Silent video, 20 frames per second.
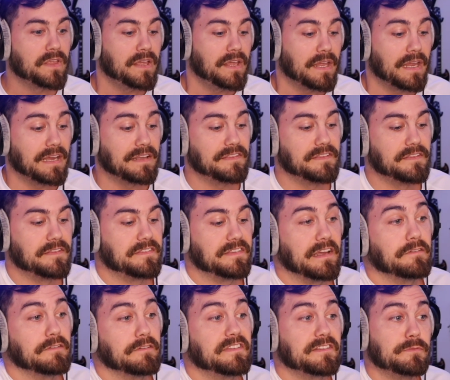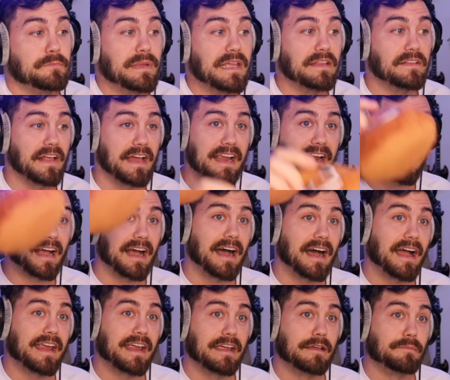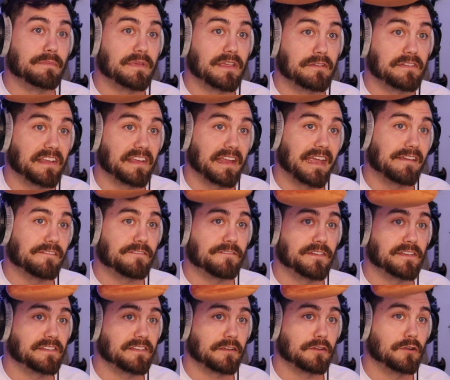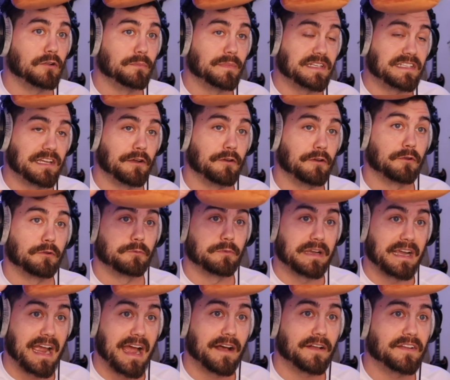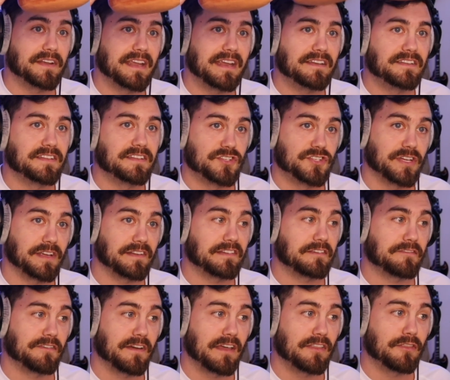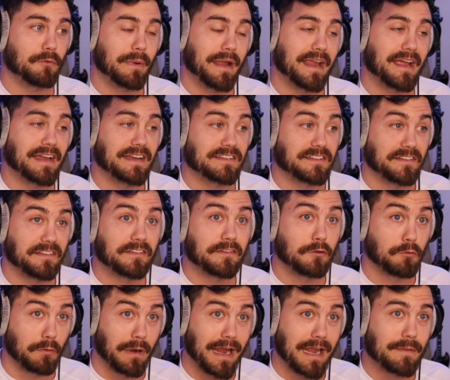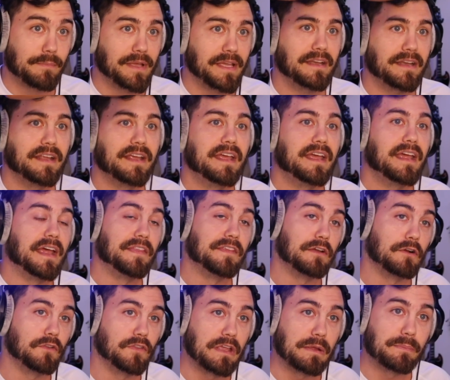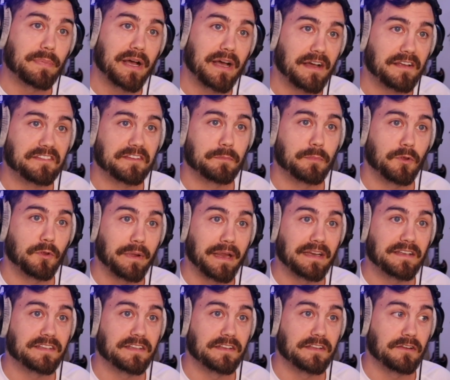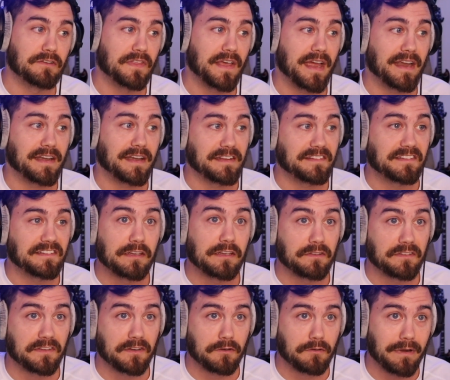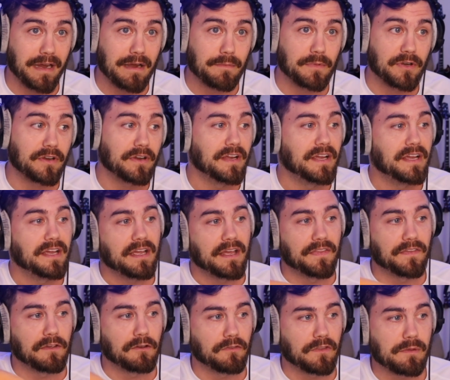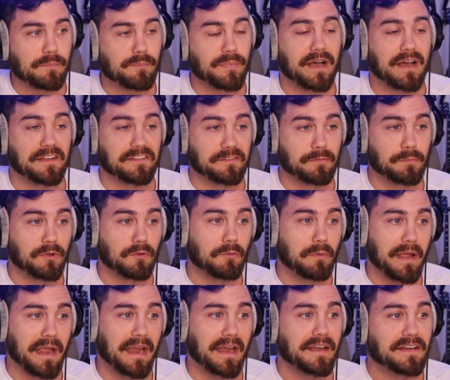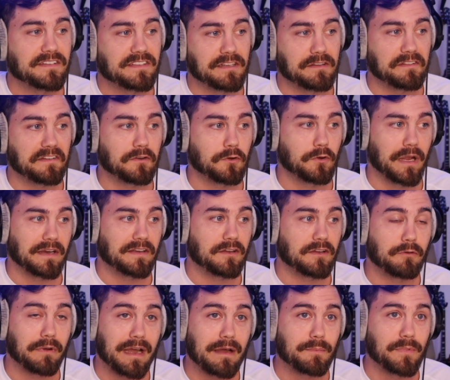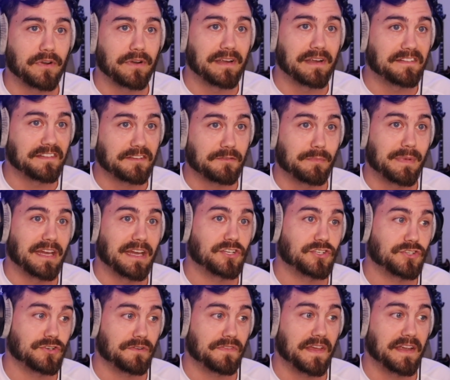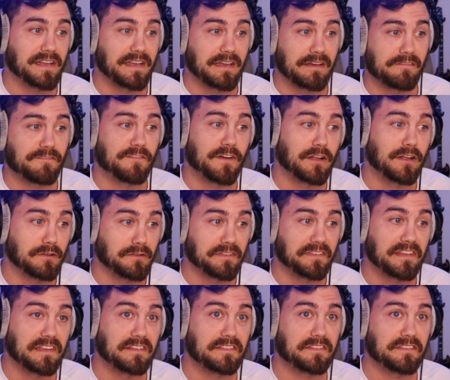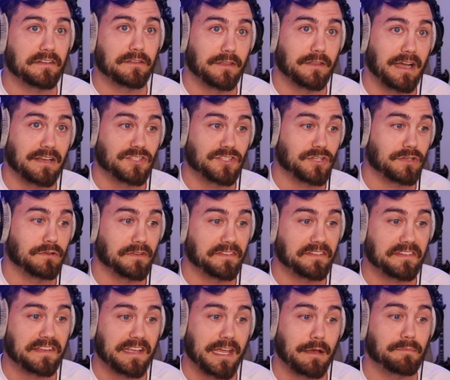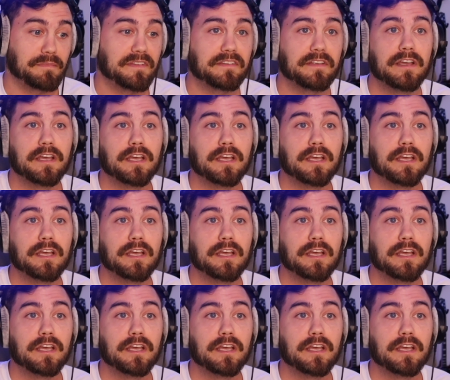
It sounds to me like I am using a physical material reality to justify the way I describe it, and the only possible way to do that is to use grammar, and the only possible way to use correct grammar is to make sure that it follows these logical steps.